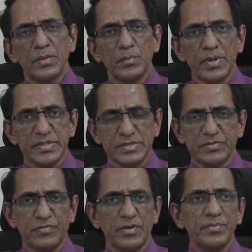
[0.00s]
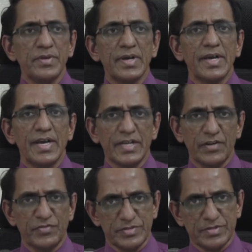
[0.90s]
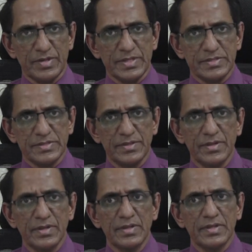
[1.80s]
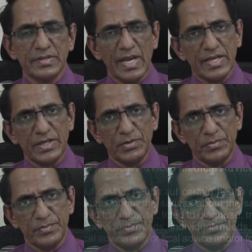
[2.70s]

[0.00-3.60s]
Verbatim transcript: burst to form anal fistulas. Thank you.